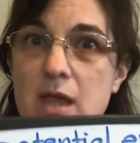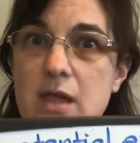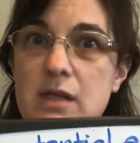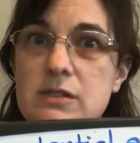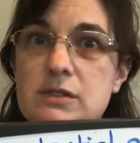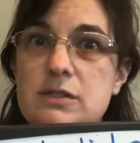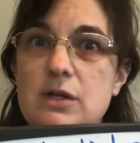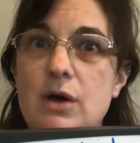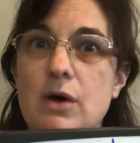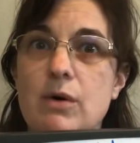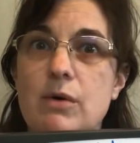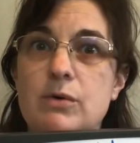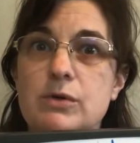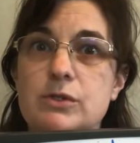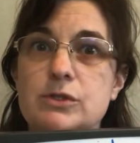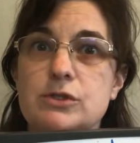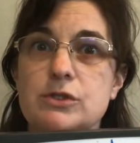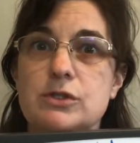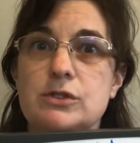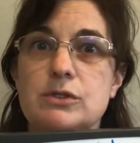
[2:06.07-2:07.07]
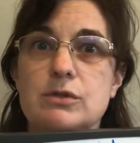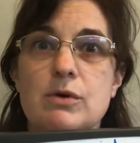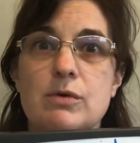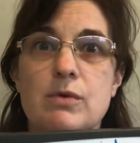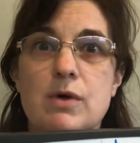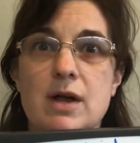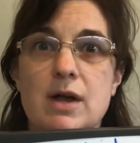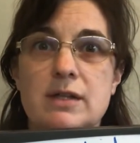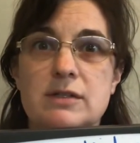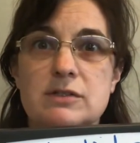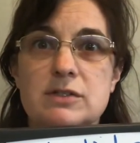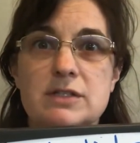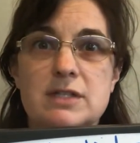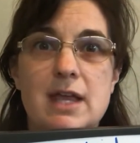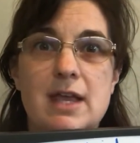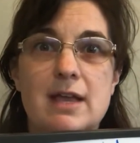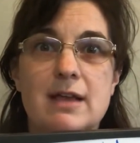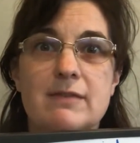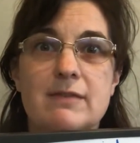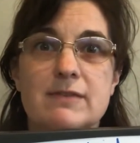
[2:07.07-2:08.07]
So should you go on to
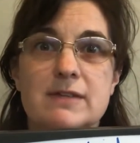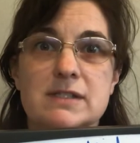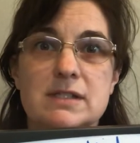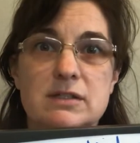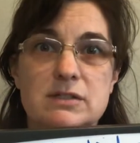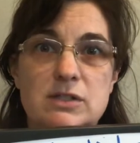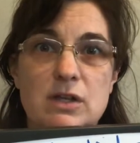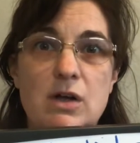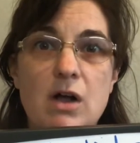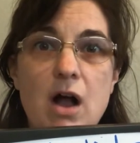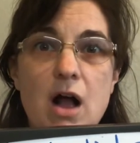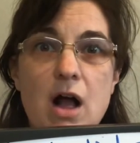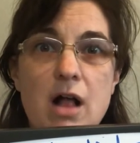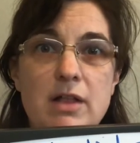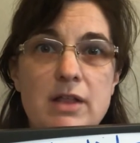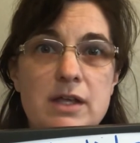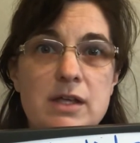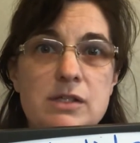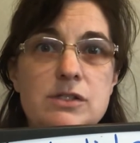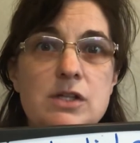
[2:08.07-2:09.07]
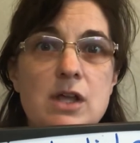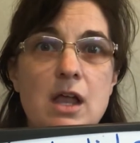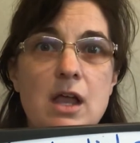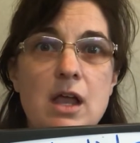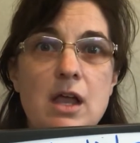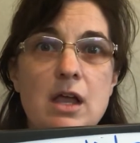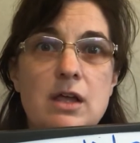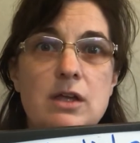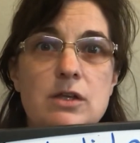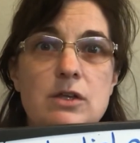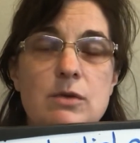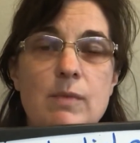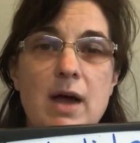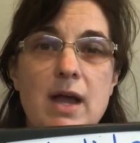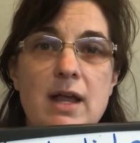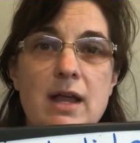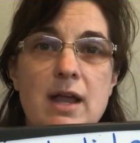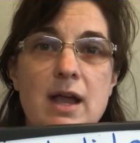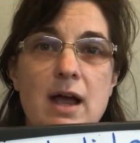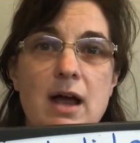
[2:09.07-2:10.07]
take physics in college, you
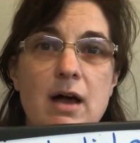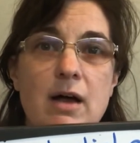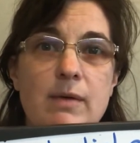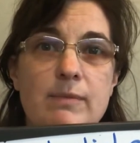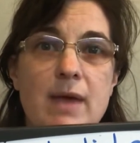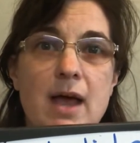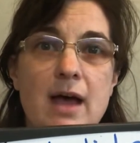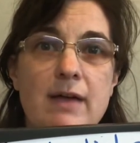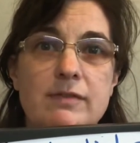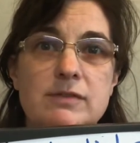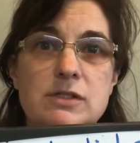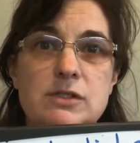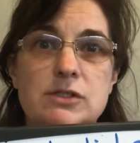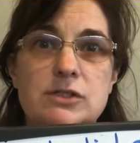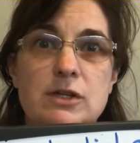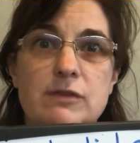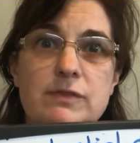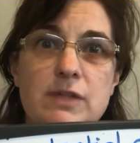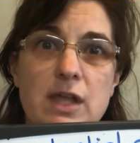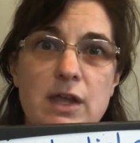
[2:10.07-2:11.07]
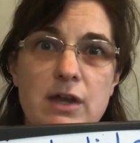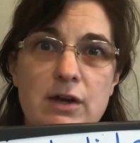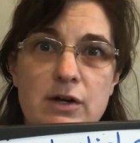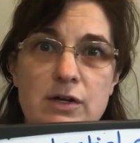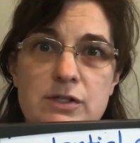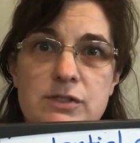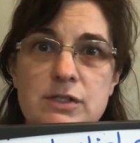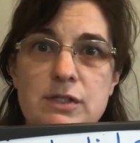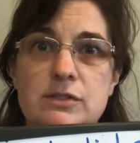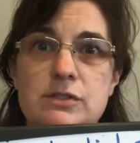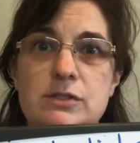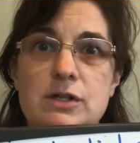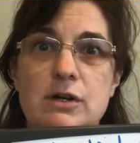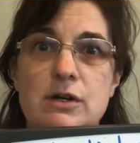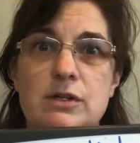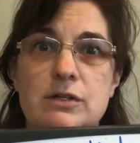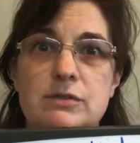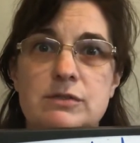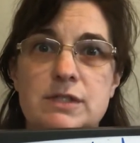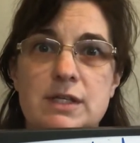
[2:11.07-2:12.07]
might have to shift gears and start
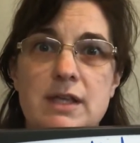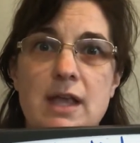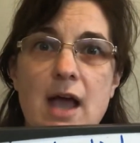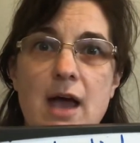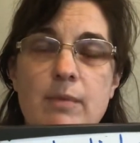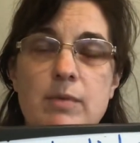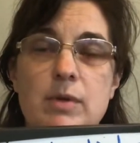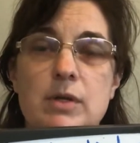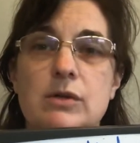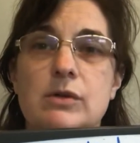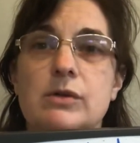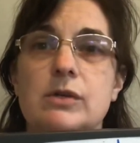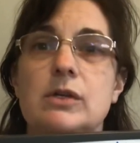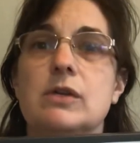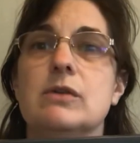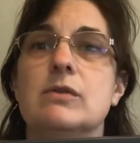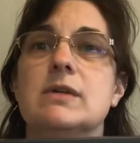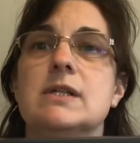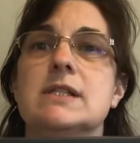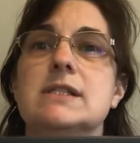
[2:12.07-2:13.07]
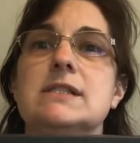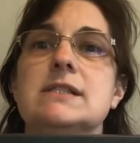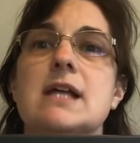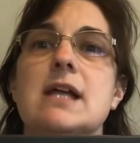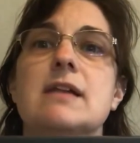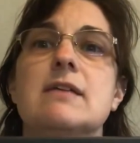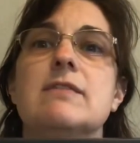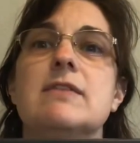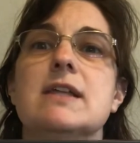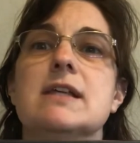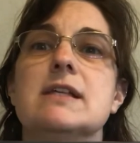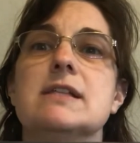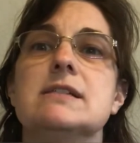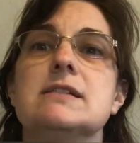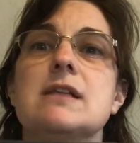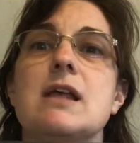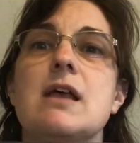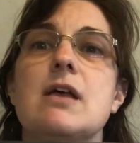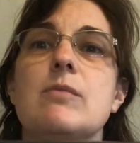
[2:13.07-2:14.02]
using capital U instead of this.